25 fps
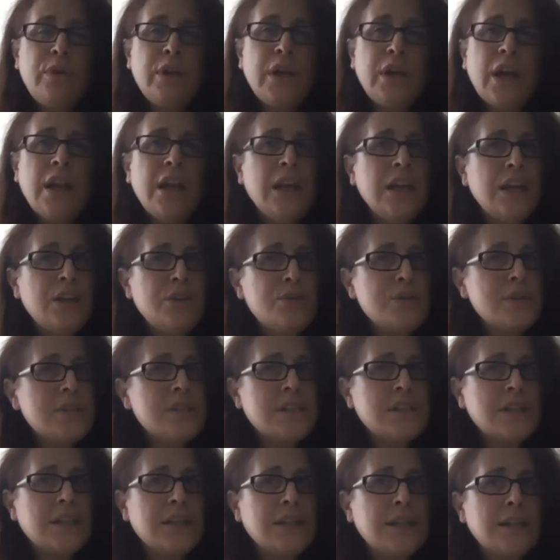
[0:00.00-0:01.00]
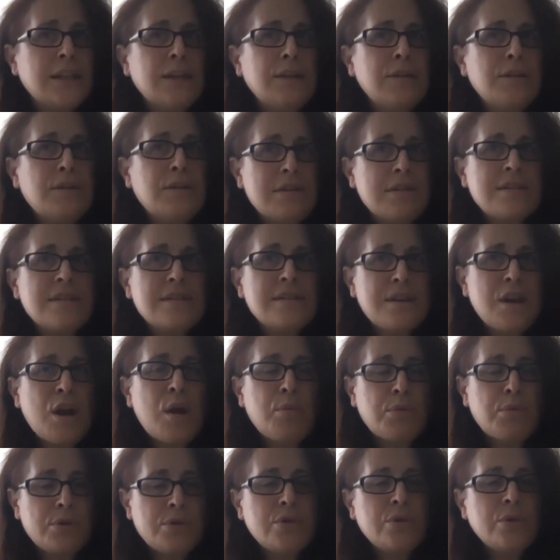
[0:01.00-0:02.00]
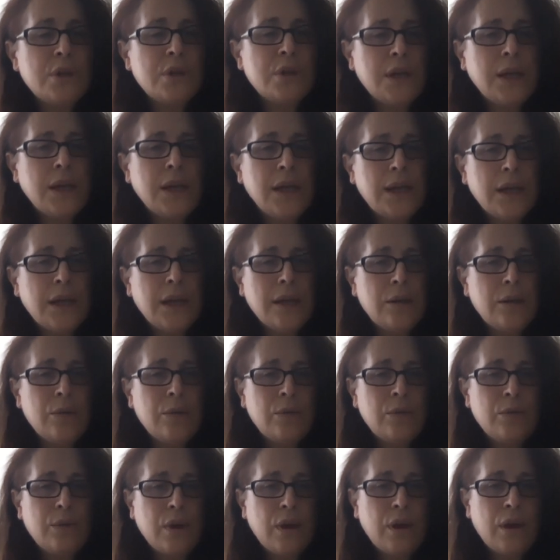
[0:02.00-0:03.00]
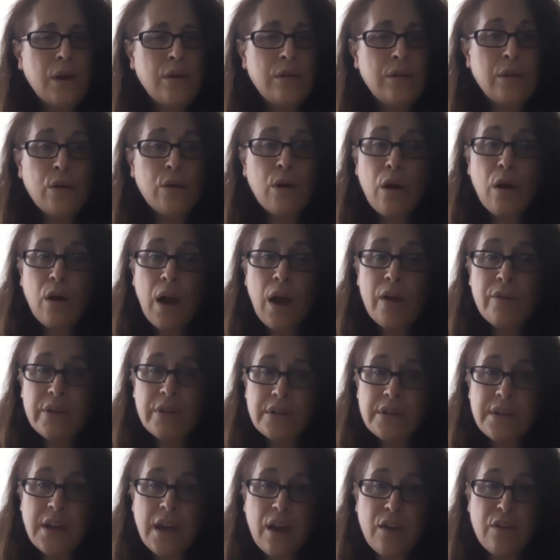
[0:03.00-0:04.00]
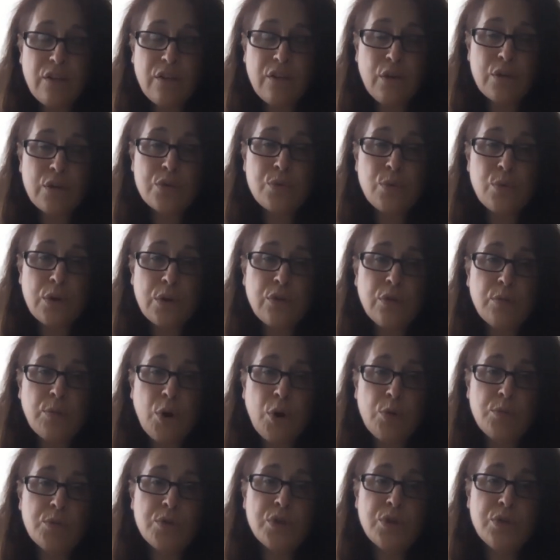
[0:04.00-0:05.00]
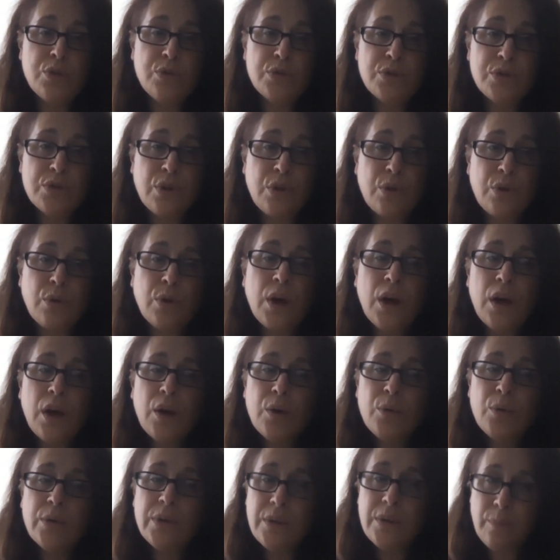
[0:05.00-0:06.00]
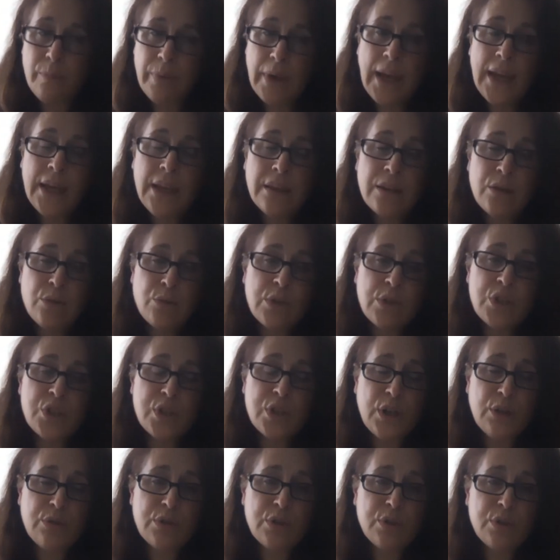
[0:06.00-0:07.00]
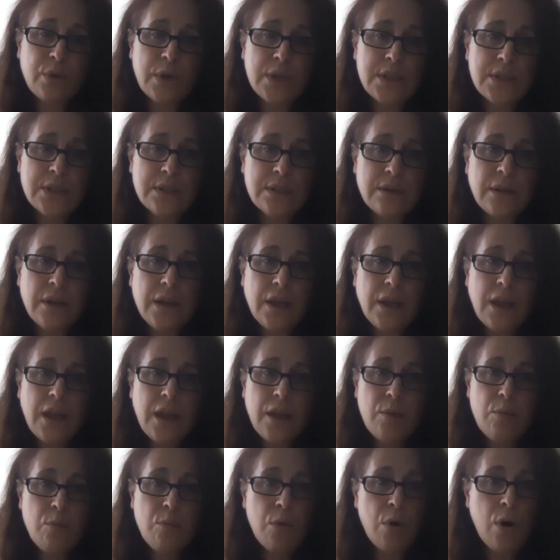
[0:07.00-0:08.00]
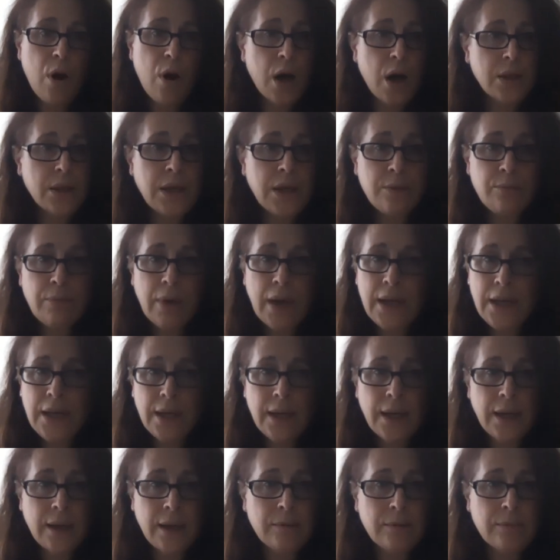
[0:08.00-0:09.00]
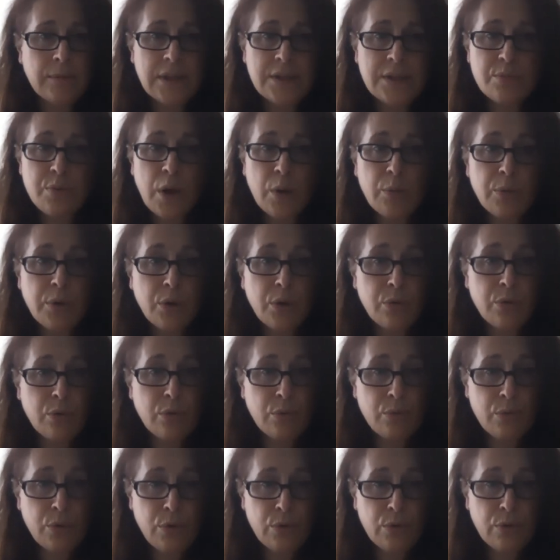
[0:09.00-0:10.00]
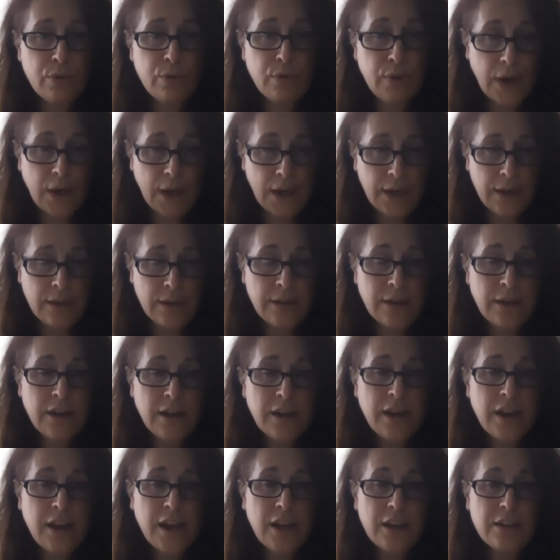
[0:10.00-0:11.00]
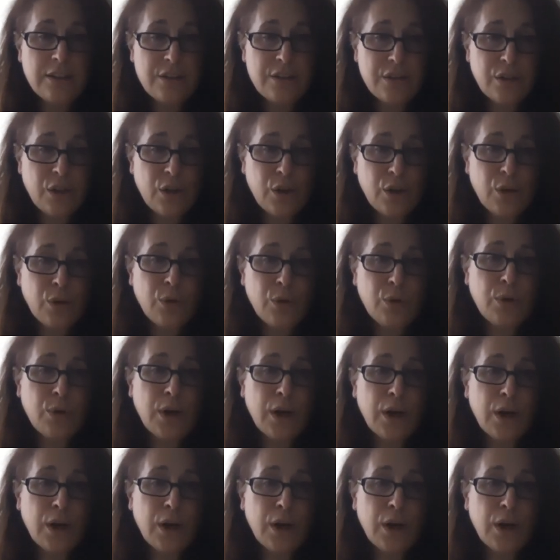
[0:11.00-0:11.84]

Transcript: be kind of interesting, and this is an opportunity, and they're all having to have folks work from home too. So with the bank that reached out to us, online banking, it's probably through the roof, right? And so